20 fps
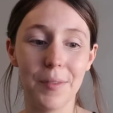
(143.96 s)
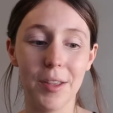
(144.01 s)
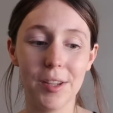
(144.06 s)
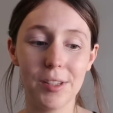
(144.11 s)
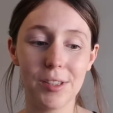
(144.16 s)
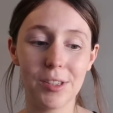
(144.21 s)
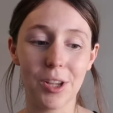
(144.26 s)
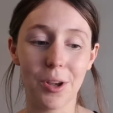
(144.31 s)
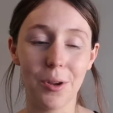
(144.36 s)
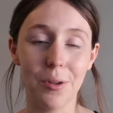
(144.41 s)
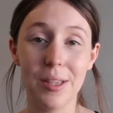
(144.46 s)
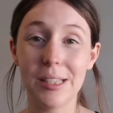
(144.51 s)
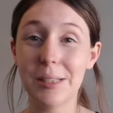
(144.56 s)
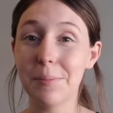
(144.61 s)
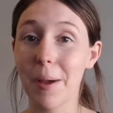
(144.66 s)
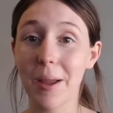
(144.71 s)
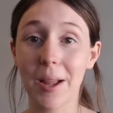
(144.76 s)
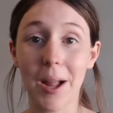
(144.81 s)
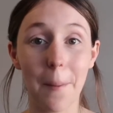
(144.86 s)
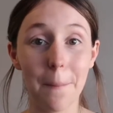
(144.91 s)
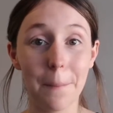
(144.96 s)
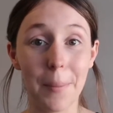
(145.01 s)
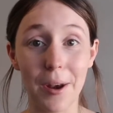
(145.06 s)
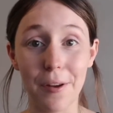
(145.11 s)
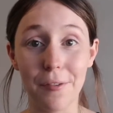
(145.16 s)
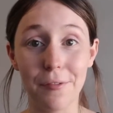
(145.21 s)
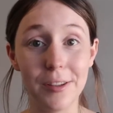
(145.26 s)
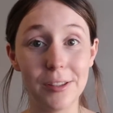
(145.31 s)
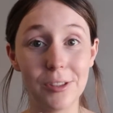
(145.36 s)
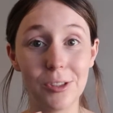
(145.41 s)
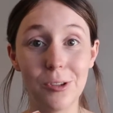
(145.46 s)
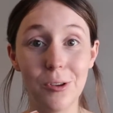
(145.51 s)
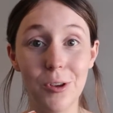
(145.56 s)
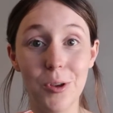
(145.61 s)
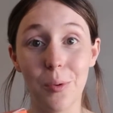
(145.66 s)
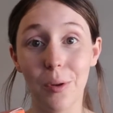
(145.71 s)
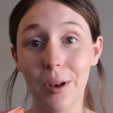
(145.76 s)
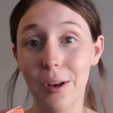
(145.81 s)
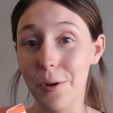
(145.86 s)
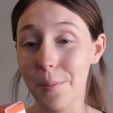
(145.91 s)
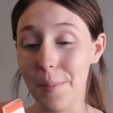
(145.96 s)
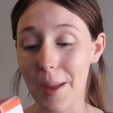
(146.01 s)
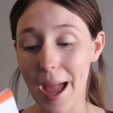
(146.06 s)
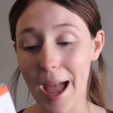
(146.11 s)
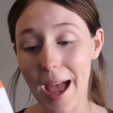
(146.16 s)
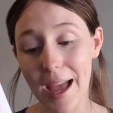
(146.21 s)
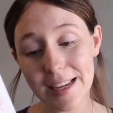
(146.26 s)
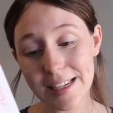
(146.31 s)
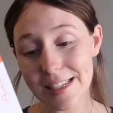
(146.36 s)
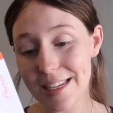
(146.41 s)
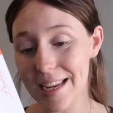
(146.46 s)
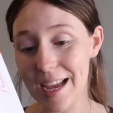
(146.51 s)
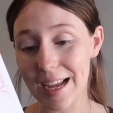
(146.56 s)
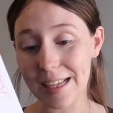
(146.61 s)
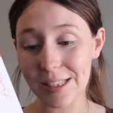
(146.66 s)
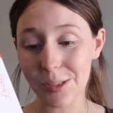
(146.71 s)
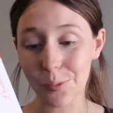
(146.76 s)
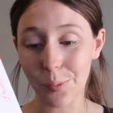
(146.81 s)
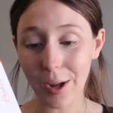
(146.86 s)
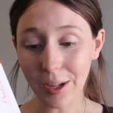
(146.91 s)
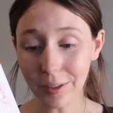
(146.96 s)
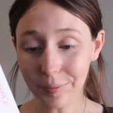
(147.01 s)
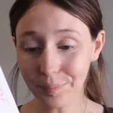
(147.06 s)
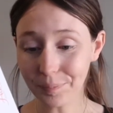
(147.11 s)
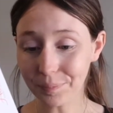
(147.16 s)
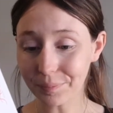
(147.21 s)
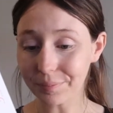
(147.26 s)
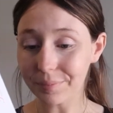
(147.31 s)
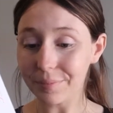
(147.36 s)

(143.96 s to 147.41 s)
so this might come benefit to you a little bit handy as well.